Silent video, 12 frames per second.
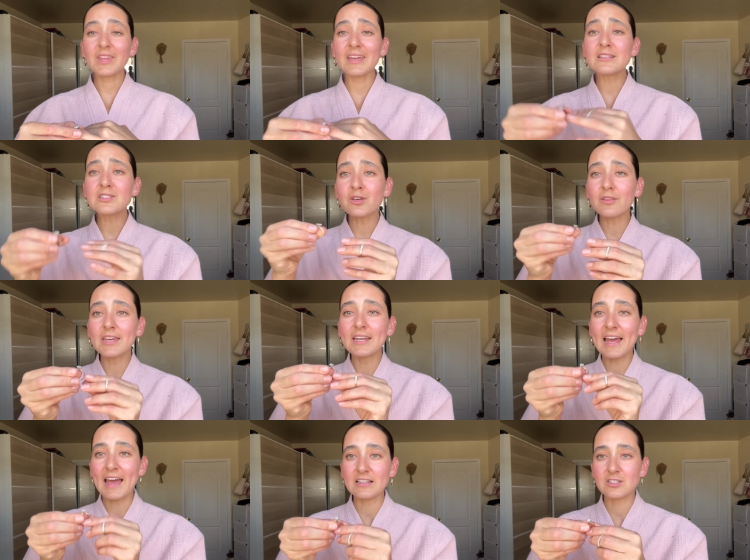And so the
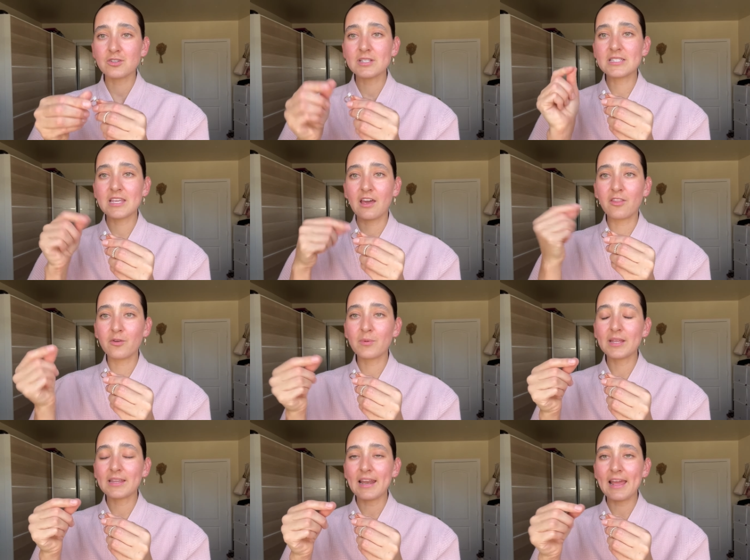enhancer is the other
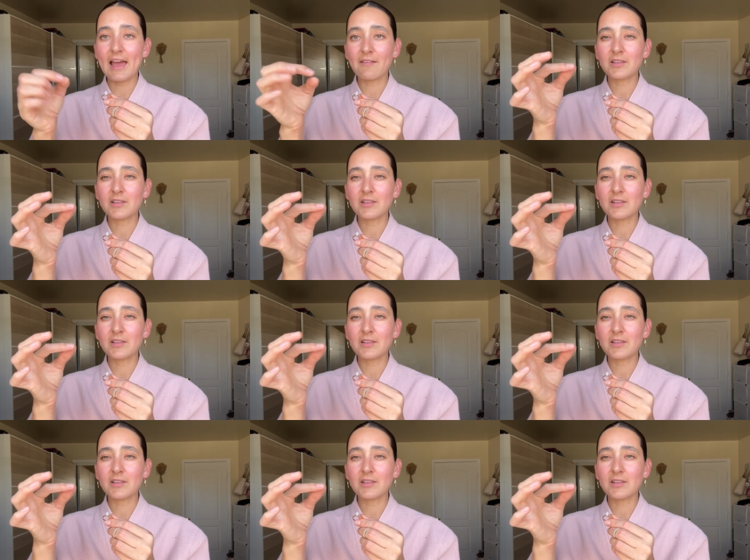ring that I have